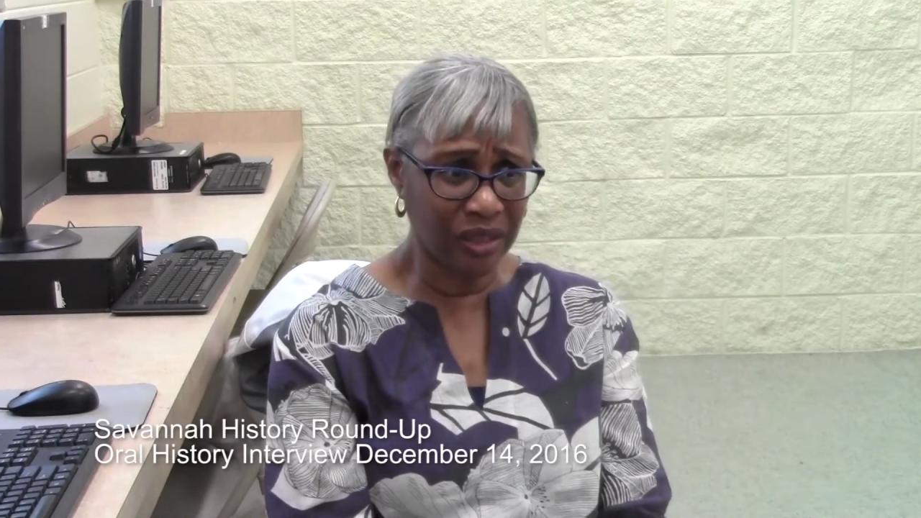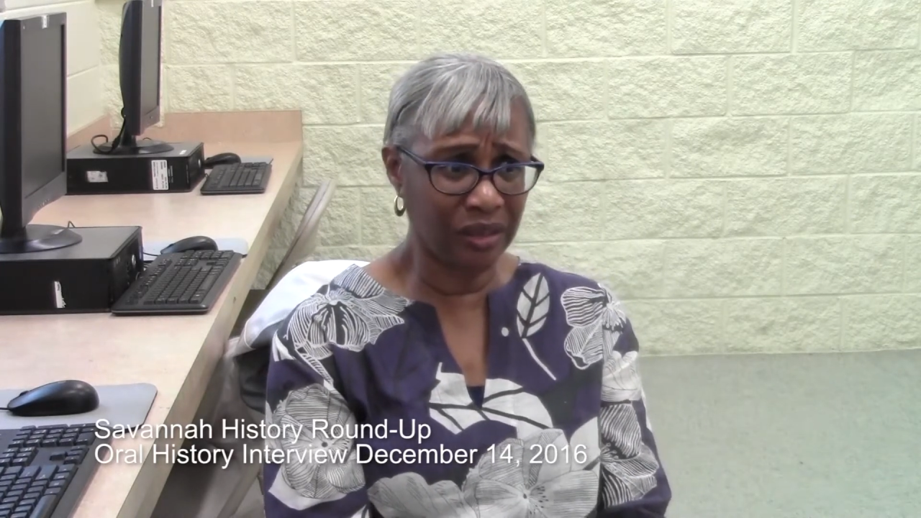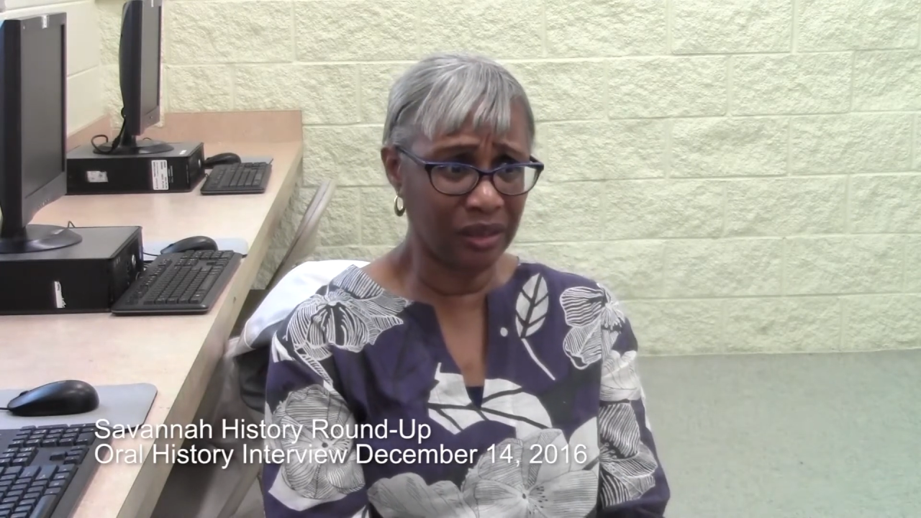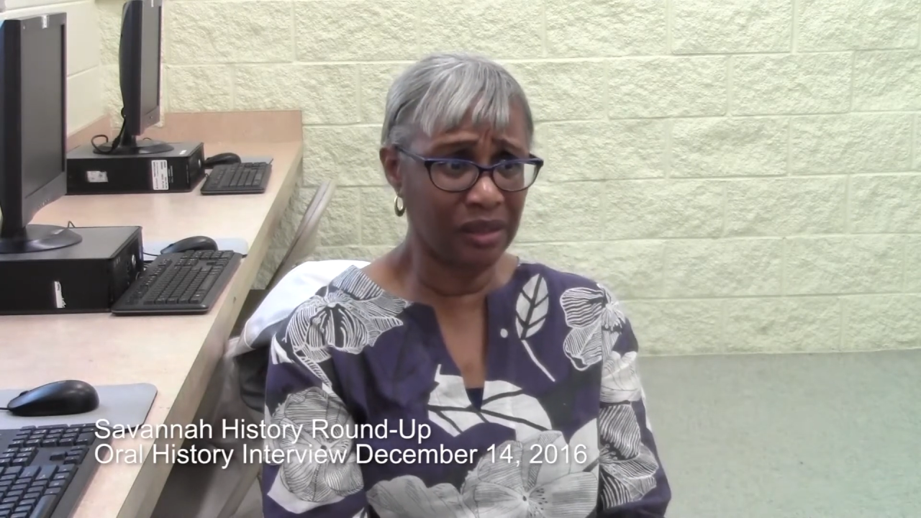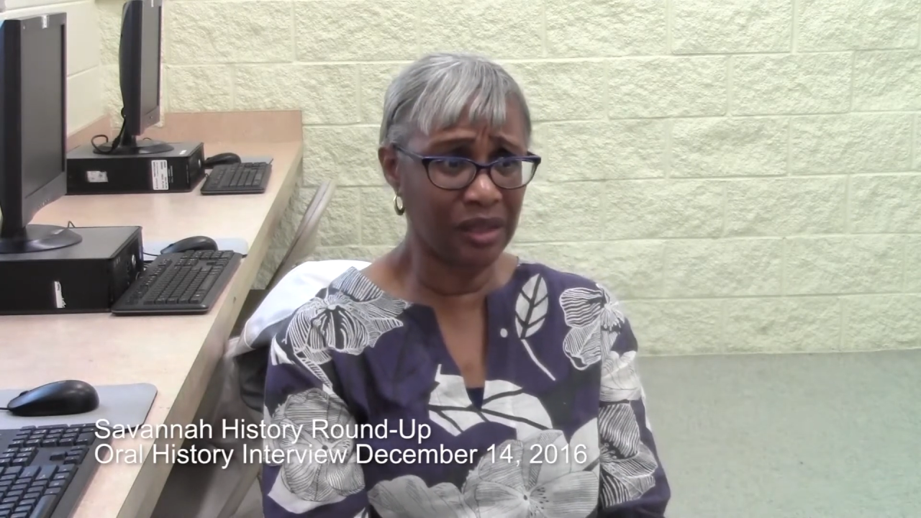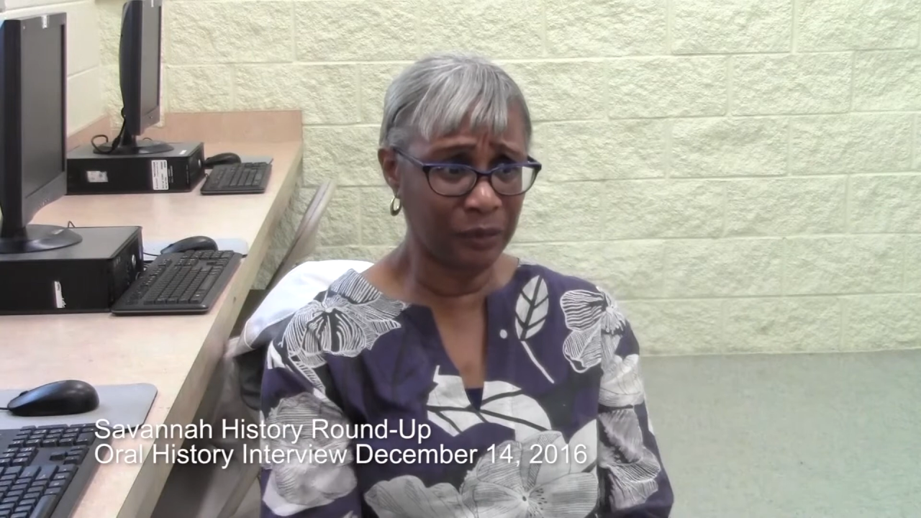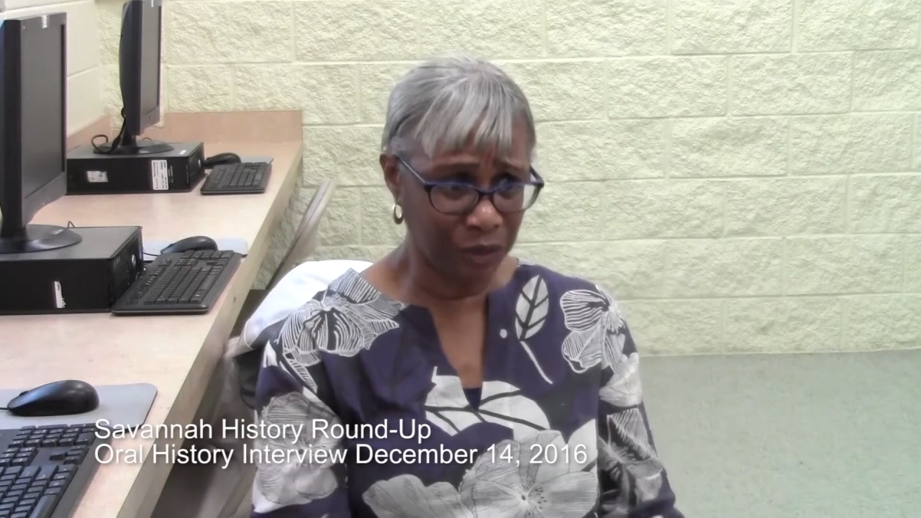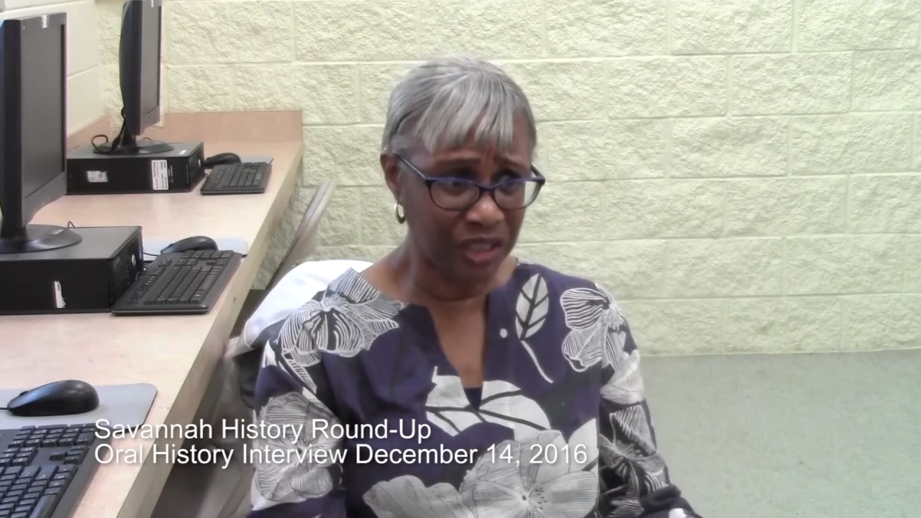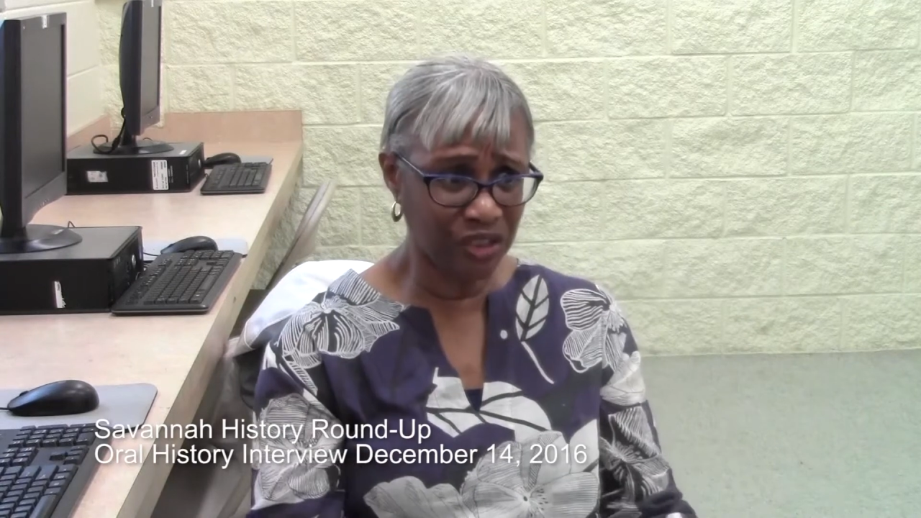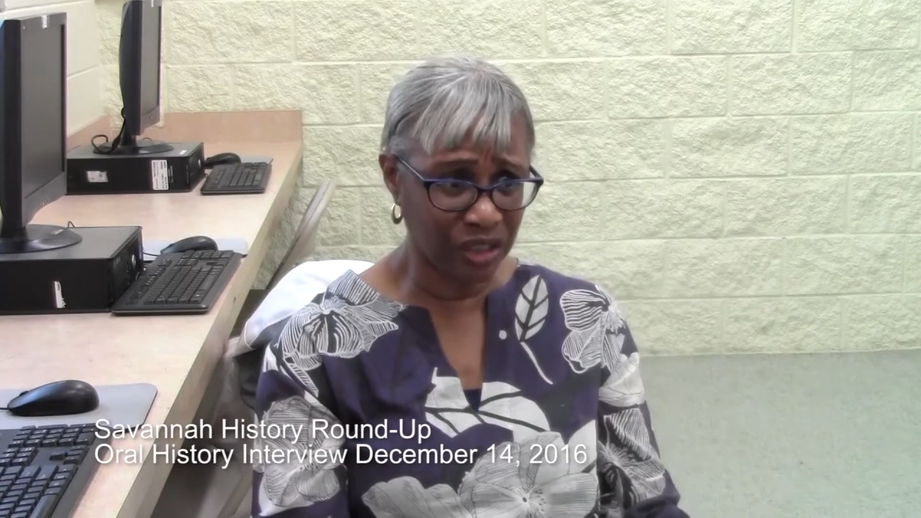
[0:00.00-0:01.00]
and ended up
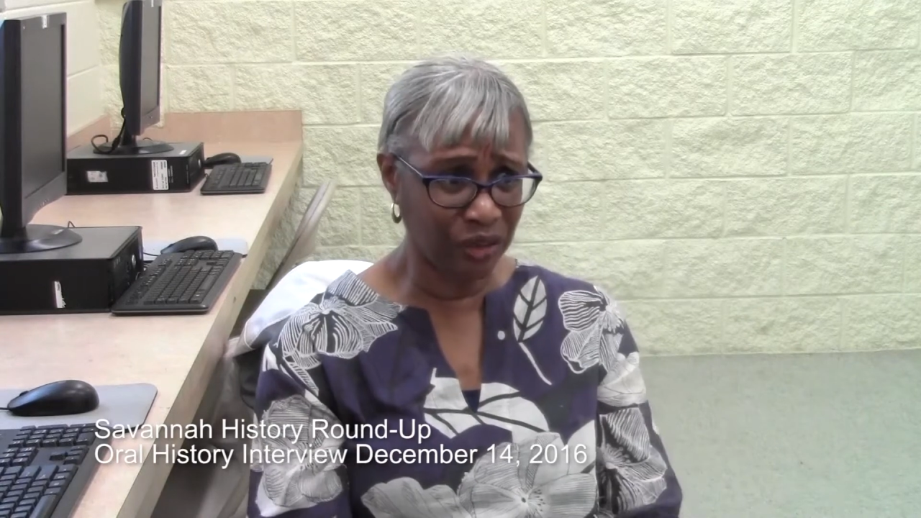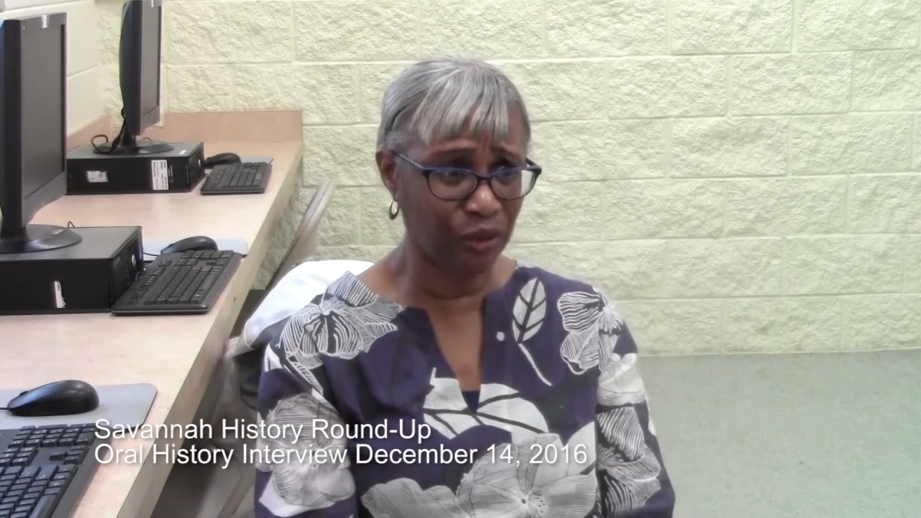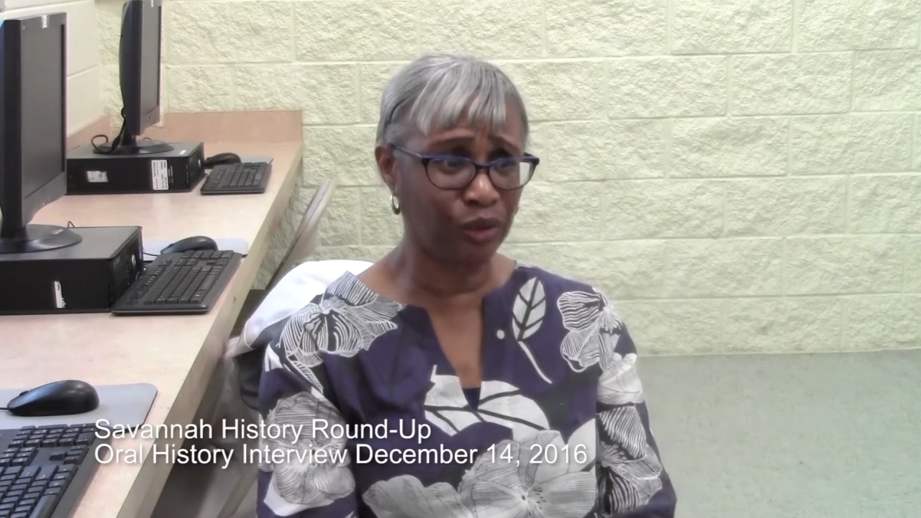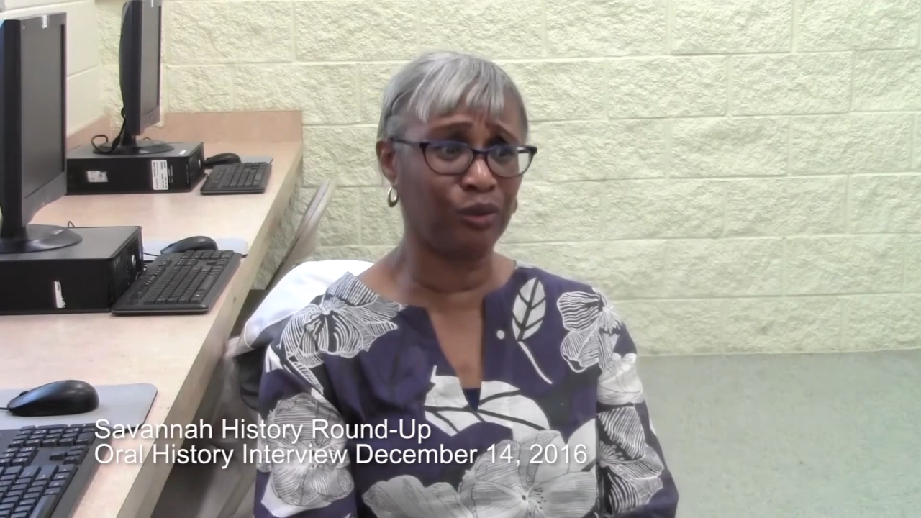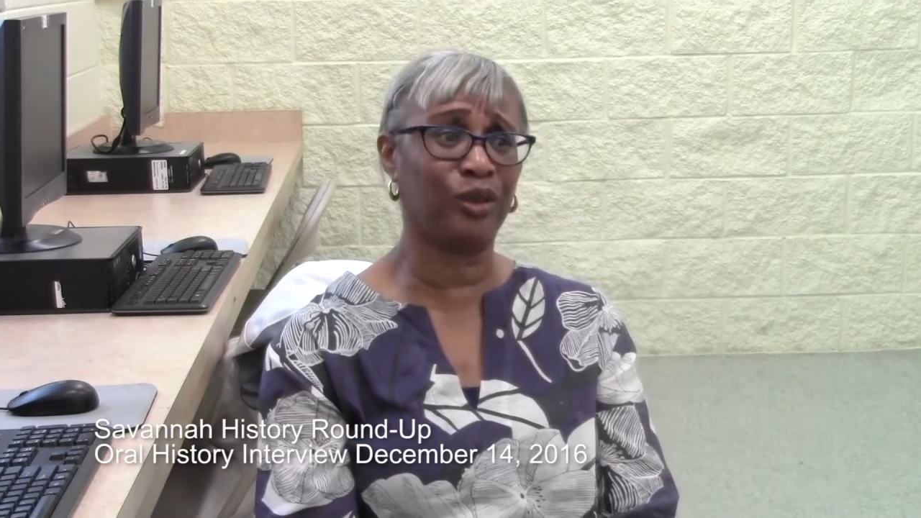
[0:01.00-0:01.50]
teaching for